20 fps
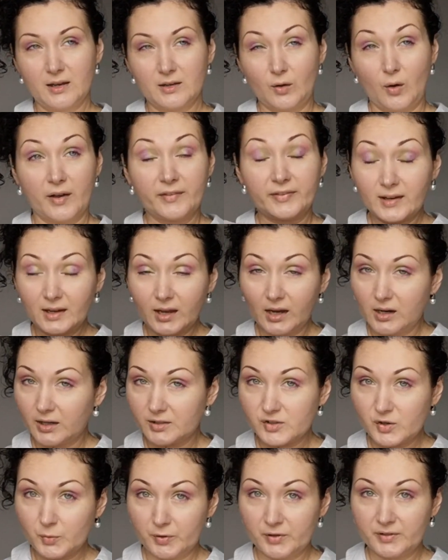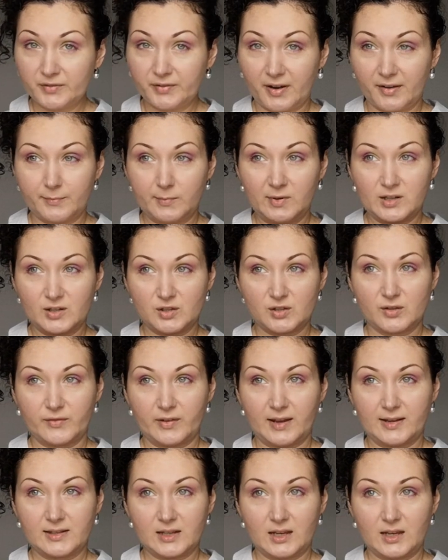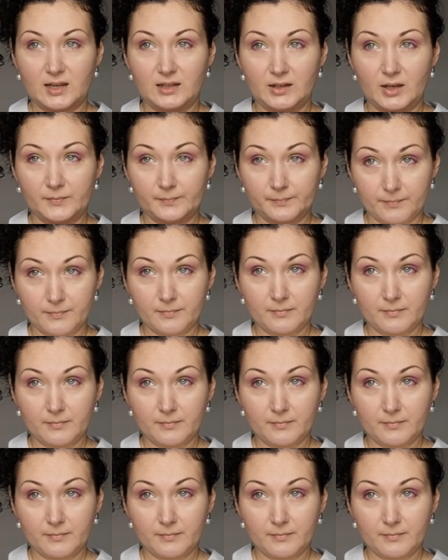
no, I think I got 2.5 meters of it in a